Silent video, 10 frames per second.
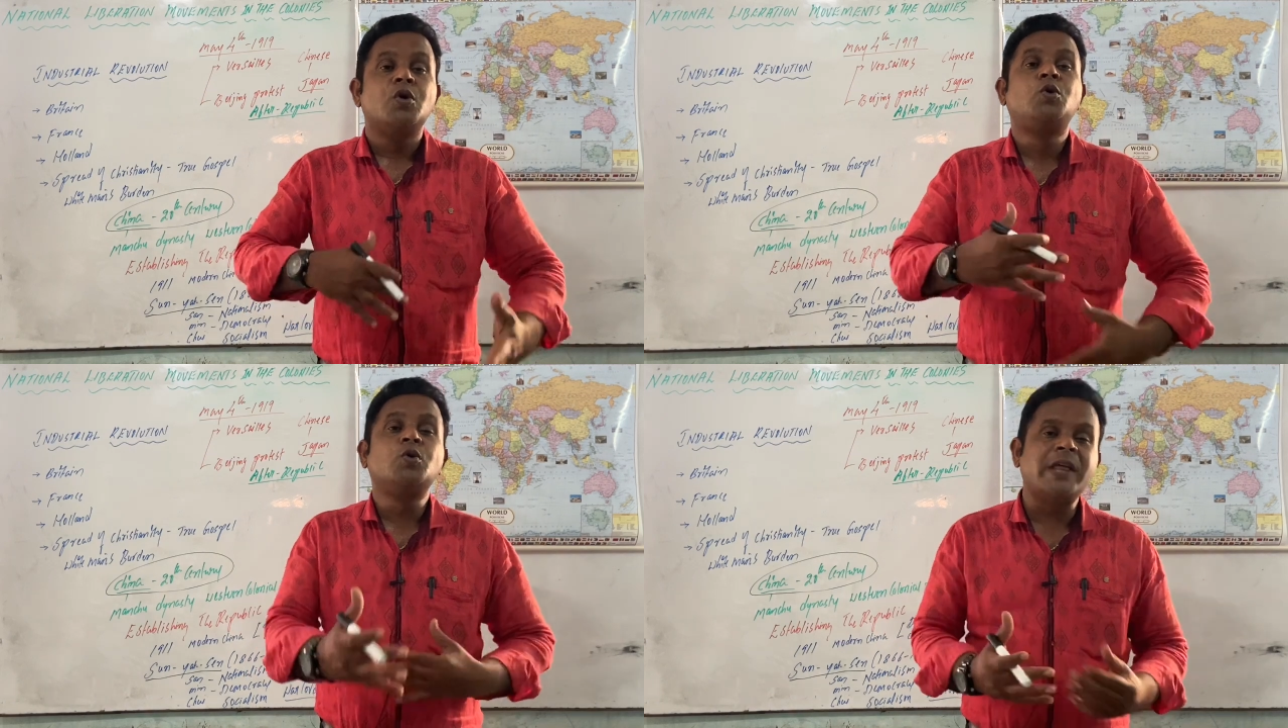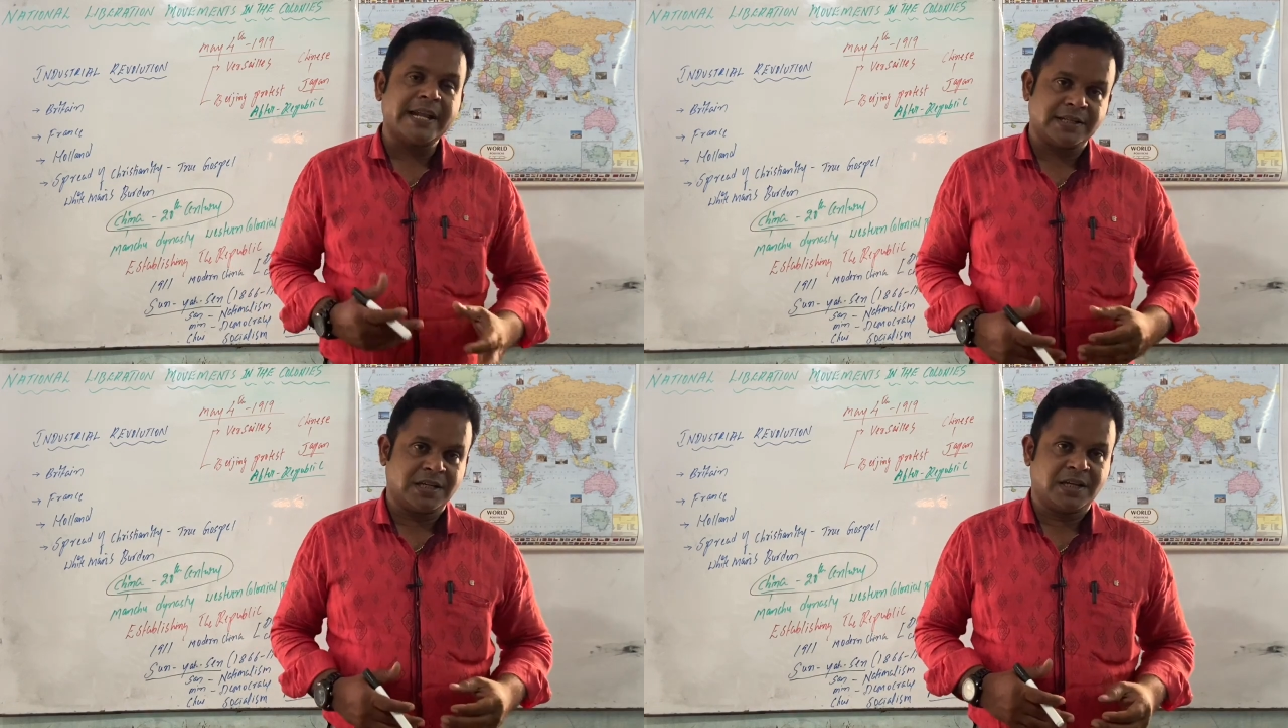do
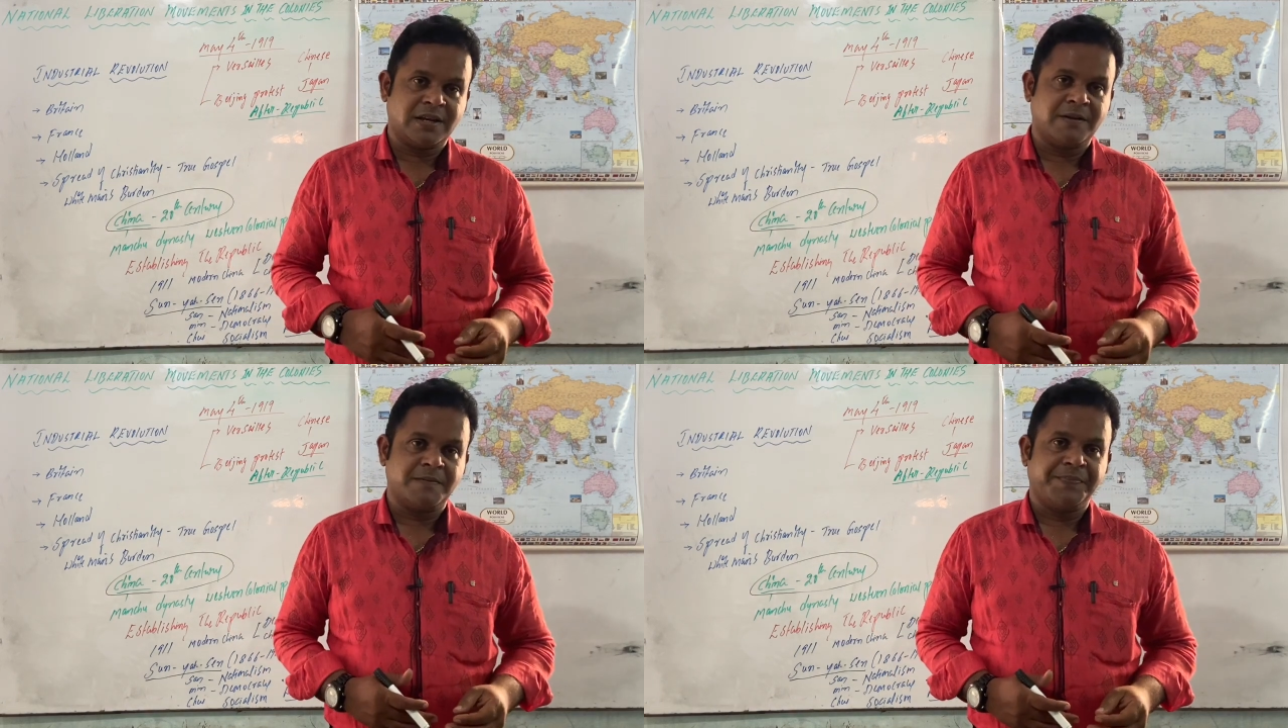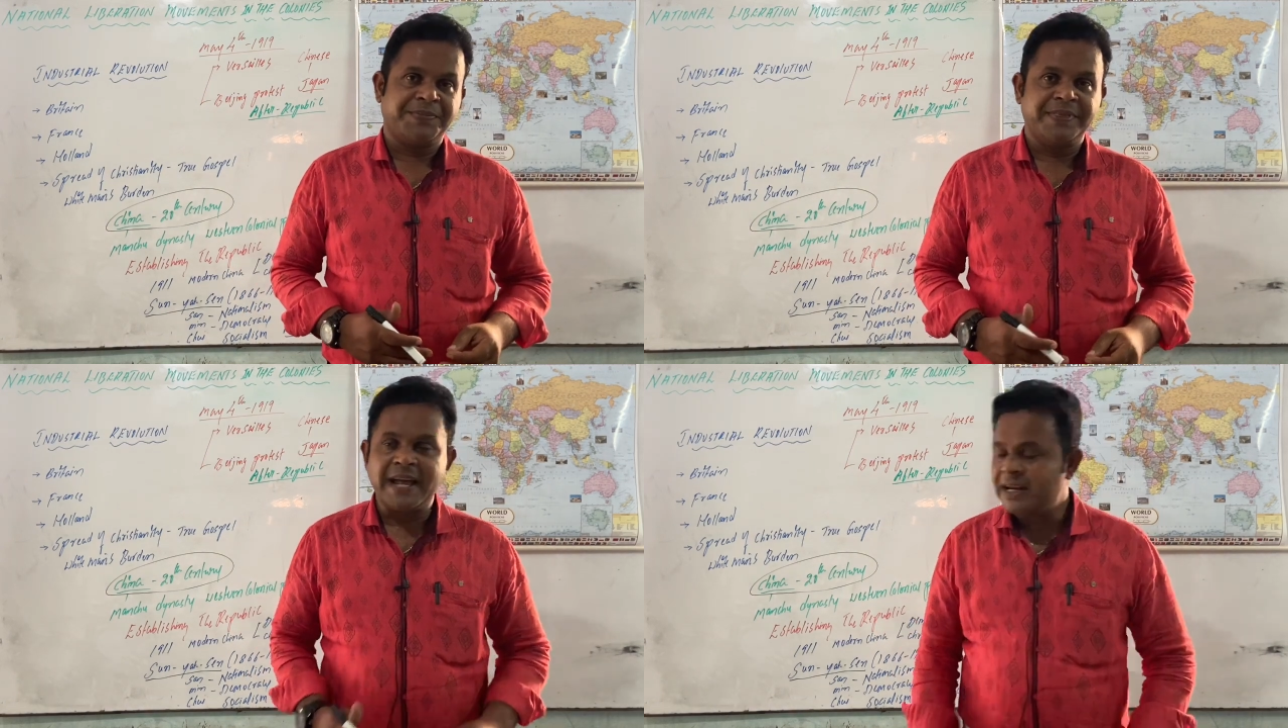that.
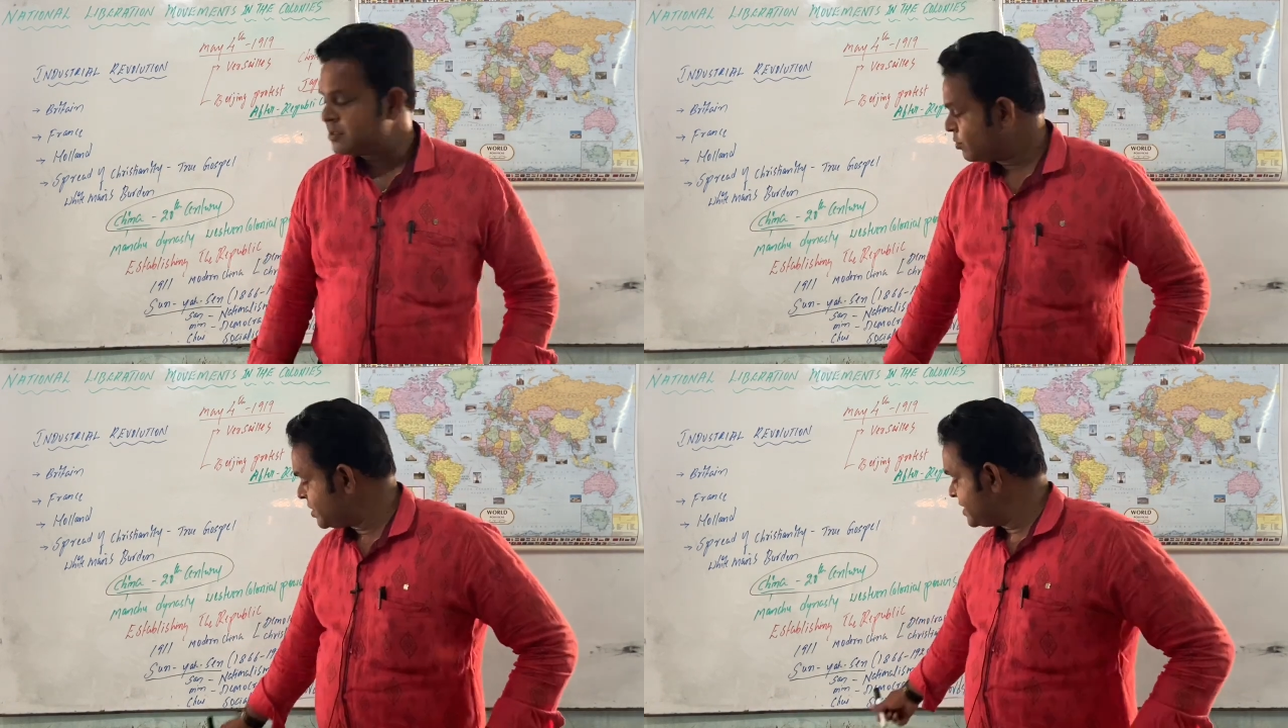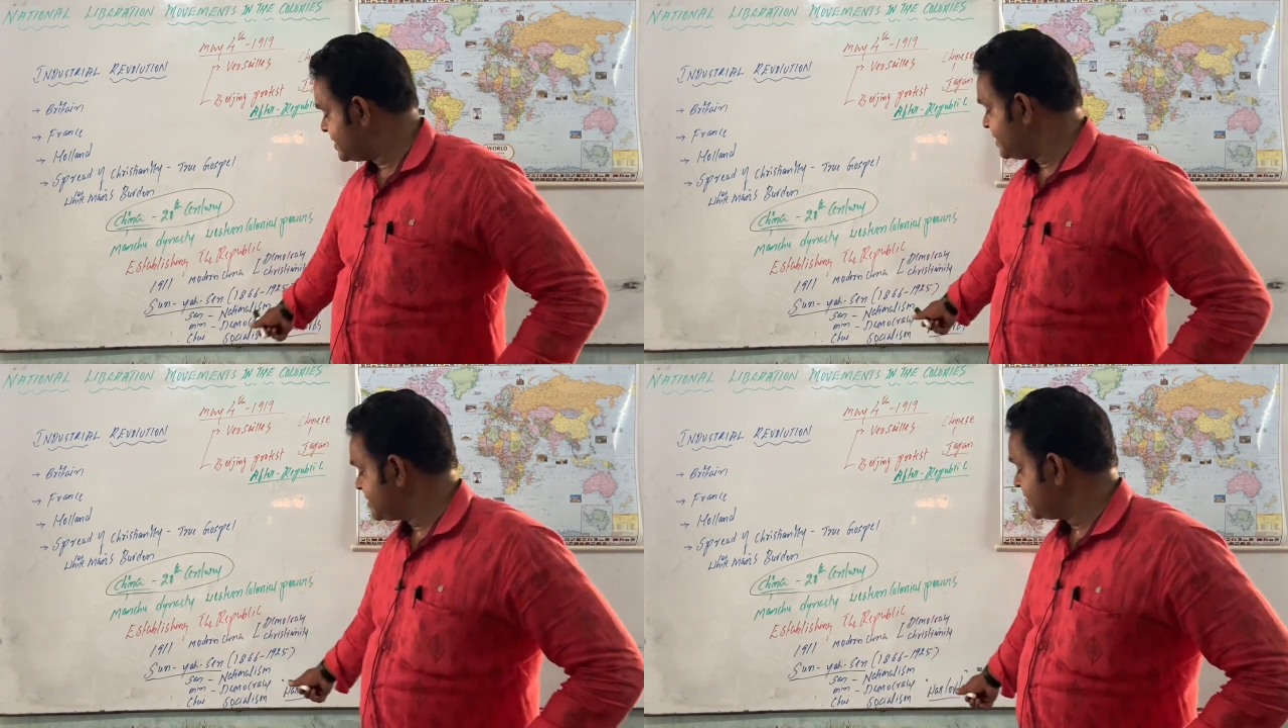That is what it says